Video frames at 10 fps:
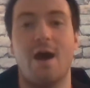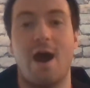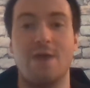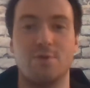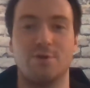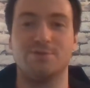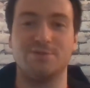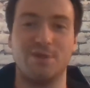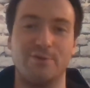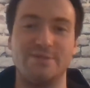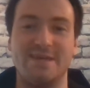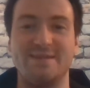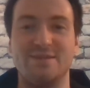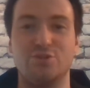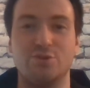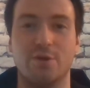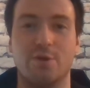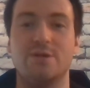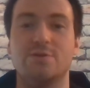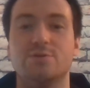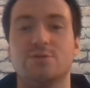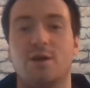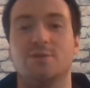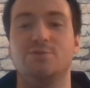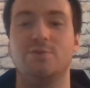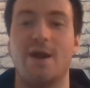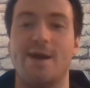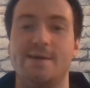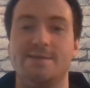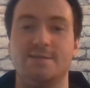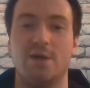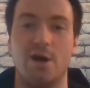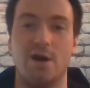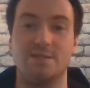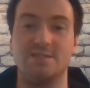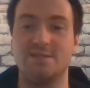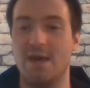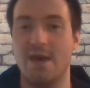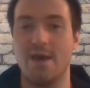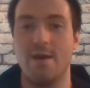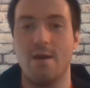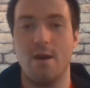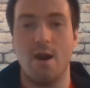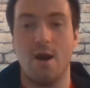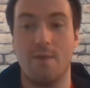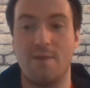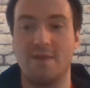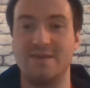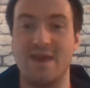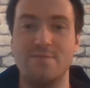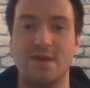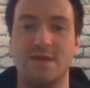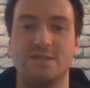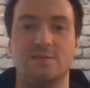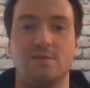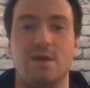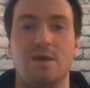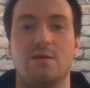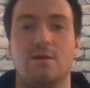I'm your host, as always, Anthony Shulo, here to talk to you guys today about the NBA slate.